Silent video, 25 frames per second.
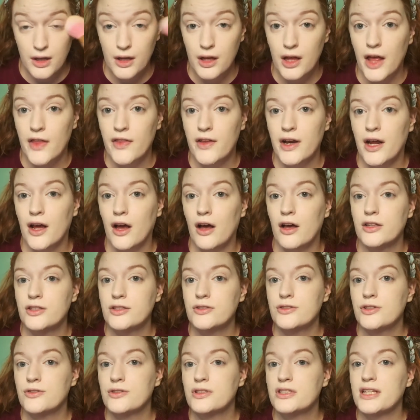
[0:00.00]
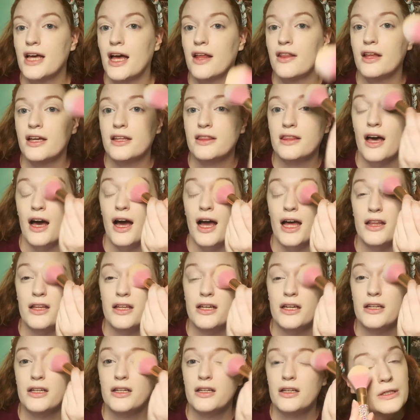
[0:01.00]
And then I also do set like the
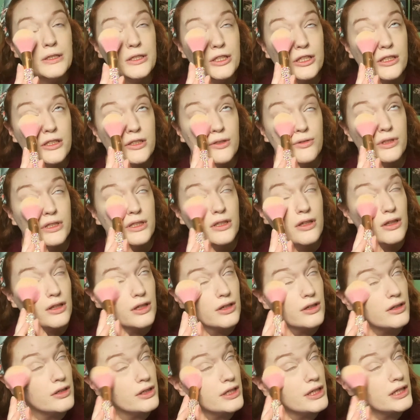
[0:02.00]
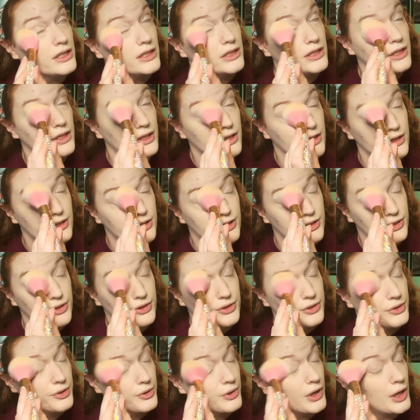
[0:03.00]
eyelid, just so it's a little easier
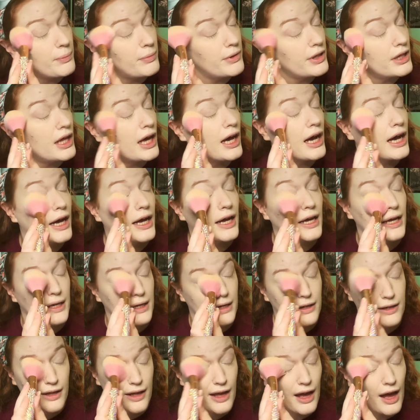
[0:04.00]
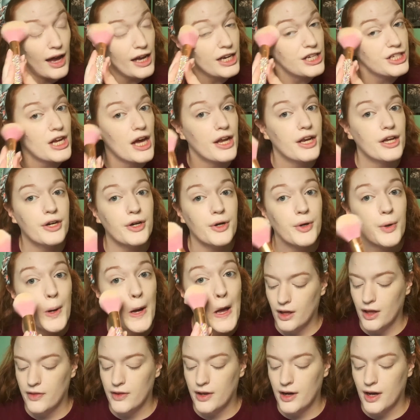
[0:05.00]
to apply eyeshadow.
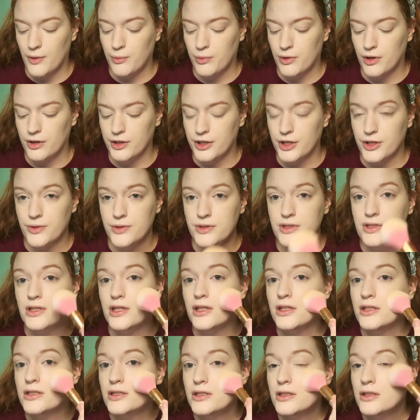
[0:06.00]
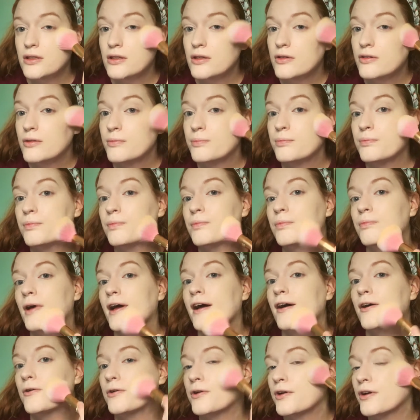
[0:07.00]
And then I will use this
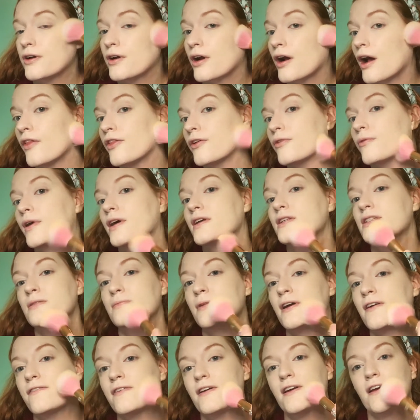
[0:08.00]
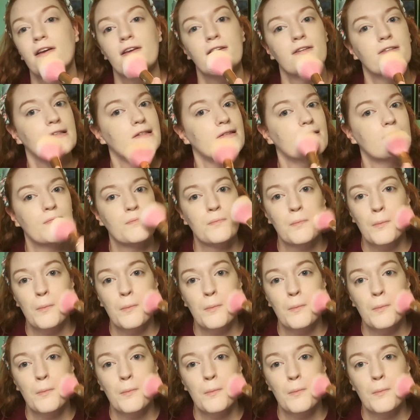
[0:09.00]
powder on the rest of my face.